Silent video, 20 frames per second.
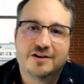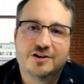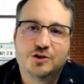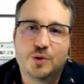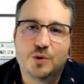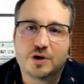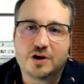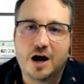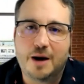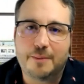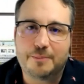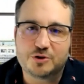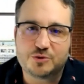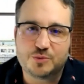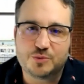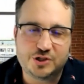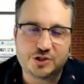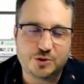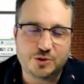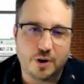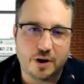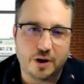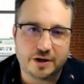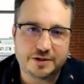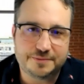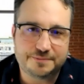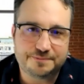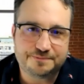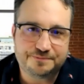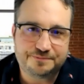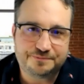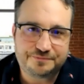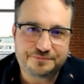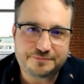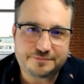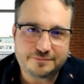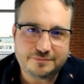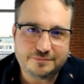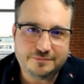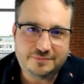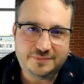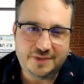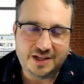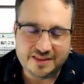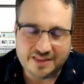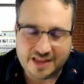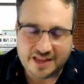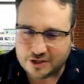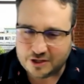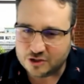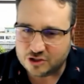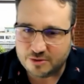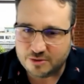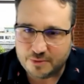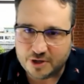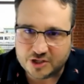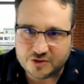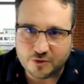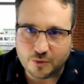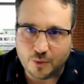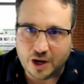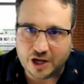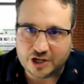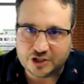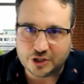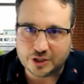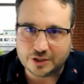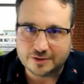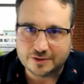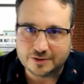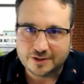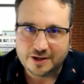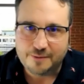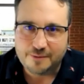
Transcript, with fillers: to accomplish what you want. Thank you so much for watching.